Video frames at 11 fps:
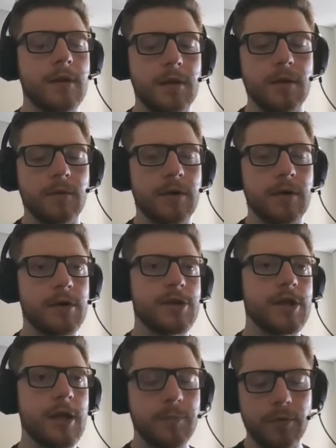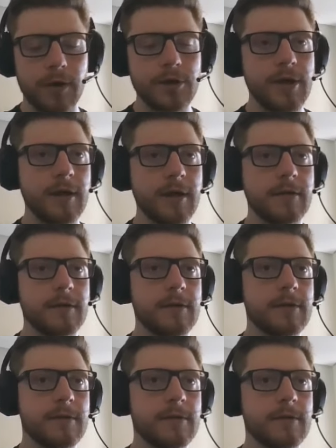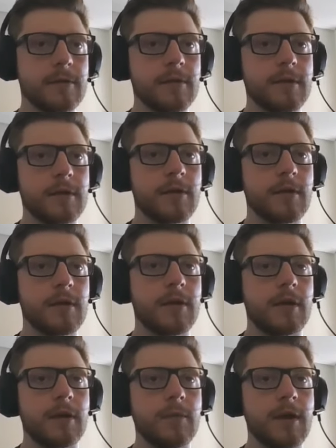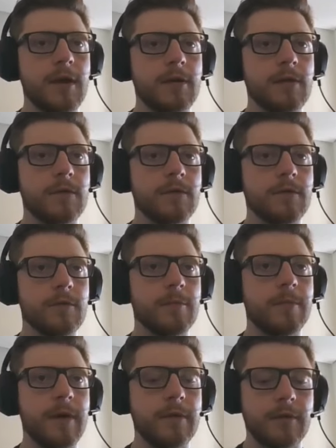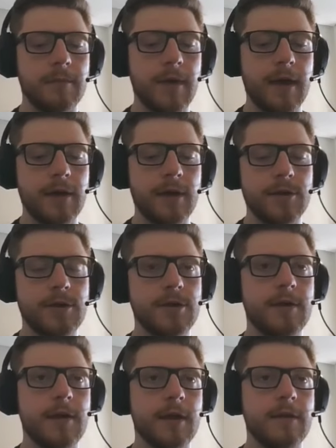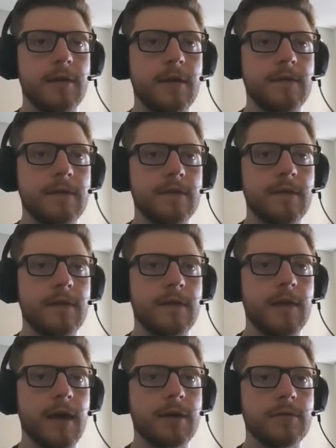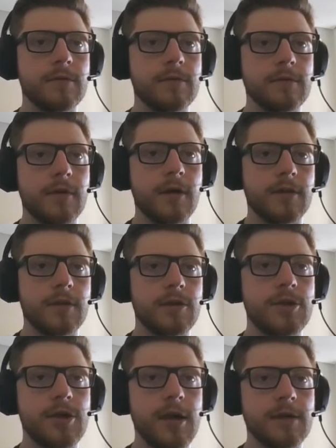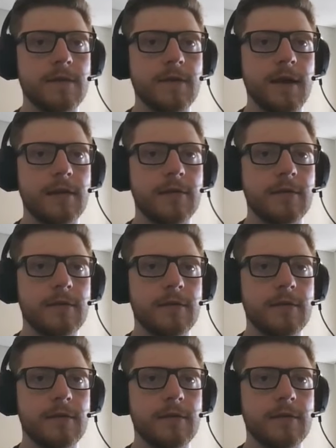our sheet project, and we can also pattern match that this is a necto.change set.